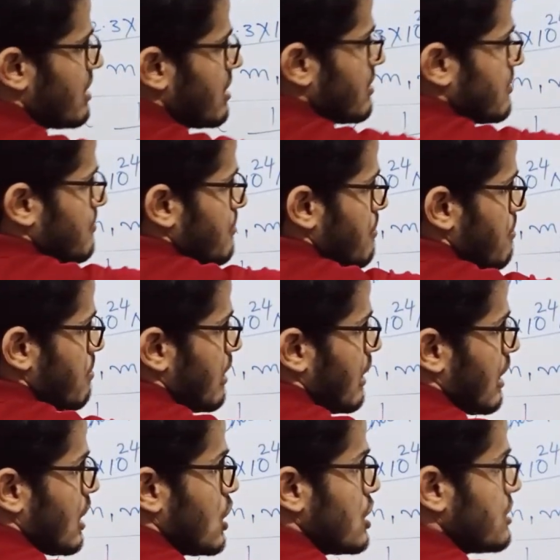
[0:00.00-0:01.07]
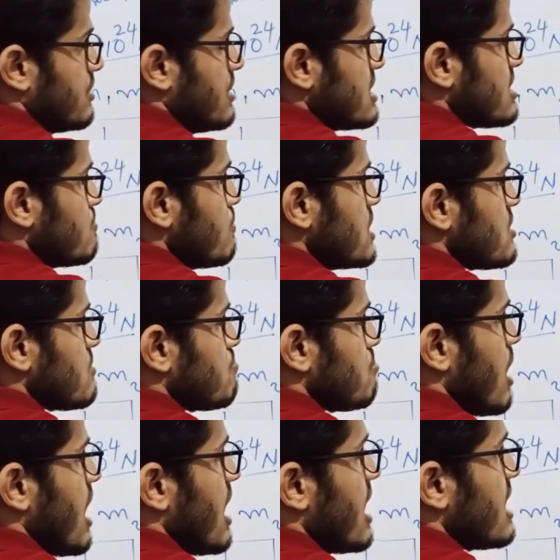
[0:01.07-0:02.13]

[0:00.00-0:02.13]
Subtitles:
This much mass is